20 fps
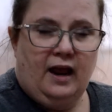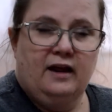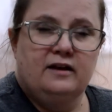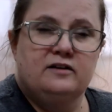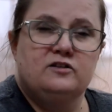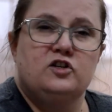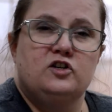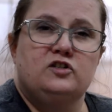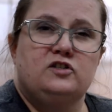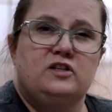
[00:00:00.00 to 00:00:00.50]

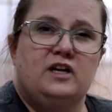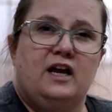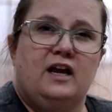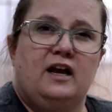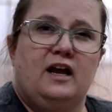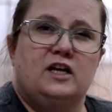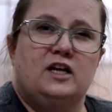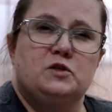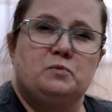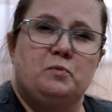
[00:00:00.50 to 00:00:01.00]
just
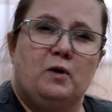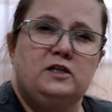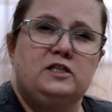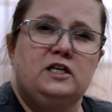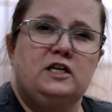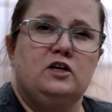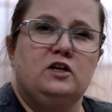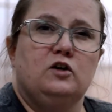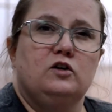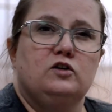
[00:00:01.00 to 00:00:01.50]

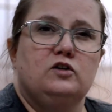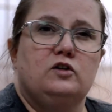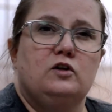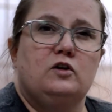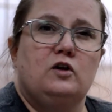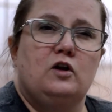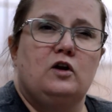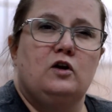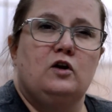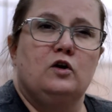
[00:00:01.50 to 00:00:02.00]
expressing
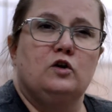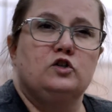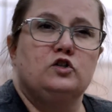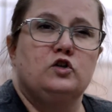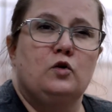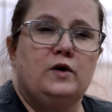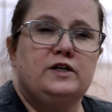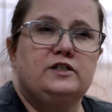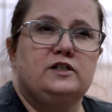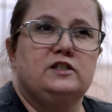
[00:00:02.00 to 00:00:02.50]
your
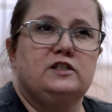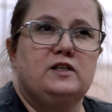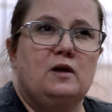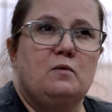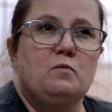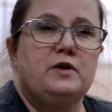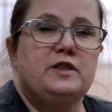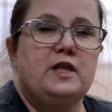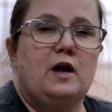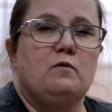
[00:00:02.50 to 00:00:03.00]
choice as
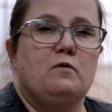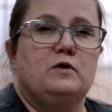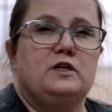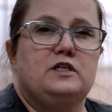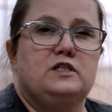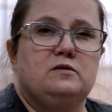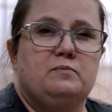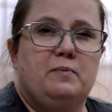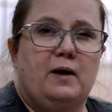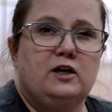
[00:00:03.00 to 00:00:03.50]
someone that
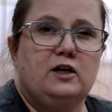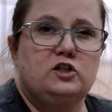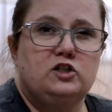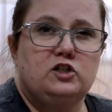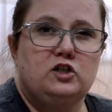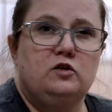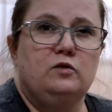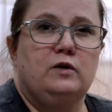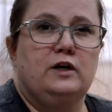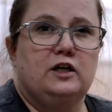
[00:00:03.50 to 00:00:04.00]
respects
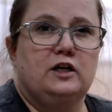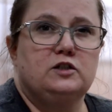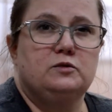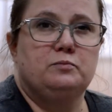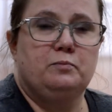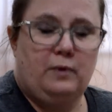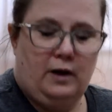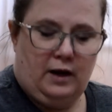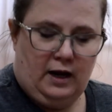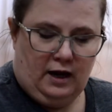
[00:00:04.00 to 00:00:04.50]
you
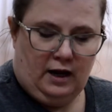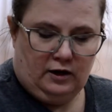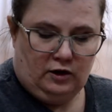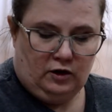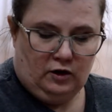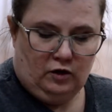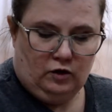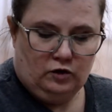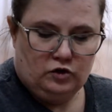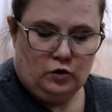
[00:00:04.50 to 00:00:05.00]
and
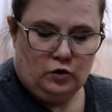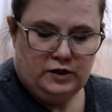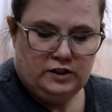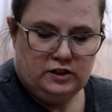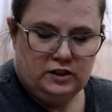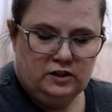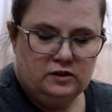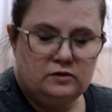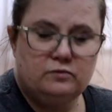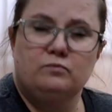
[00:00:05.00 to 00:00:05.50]
your
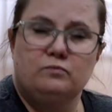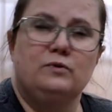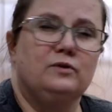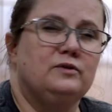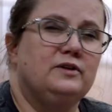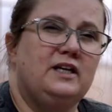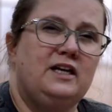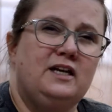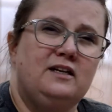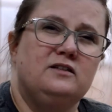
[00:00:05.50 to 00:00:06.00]
choices will
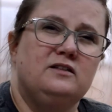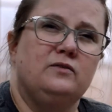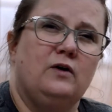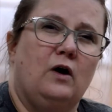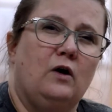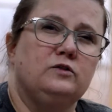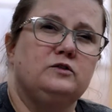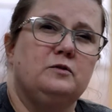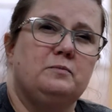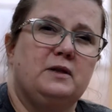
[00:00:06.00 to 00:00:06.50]
lead to
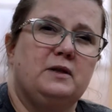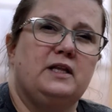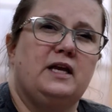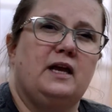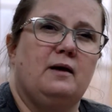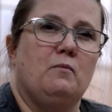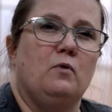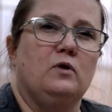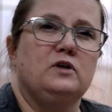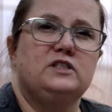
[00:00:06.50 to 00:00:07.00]
ultimately
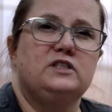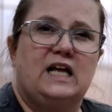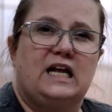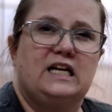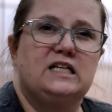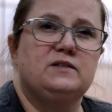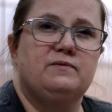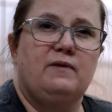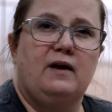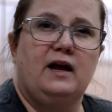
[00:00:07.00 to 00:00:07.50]
a more
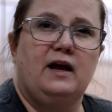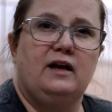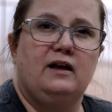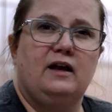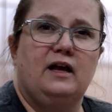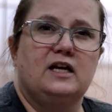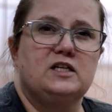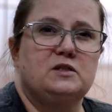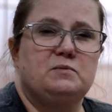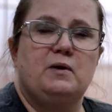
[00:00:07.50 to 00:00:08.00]

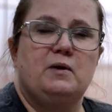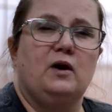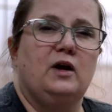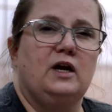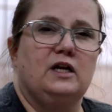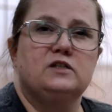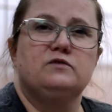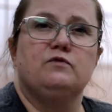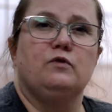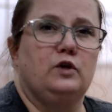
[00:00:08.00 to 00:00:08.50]
satisfying
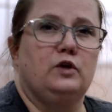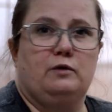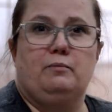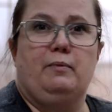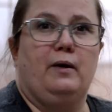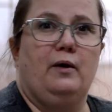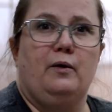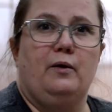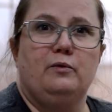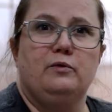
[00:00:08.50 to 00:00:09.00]
experience for you
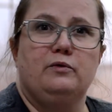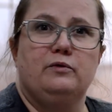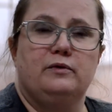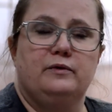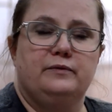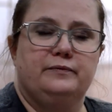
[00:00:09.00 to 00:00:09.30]
both.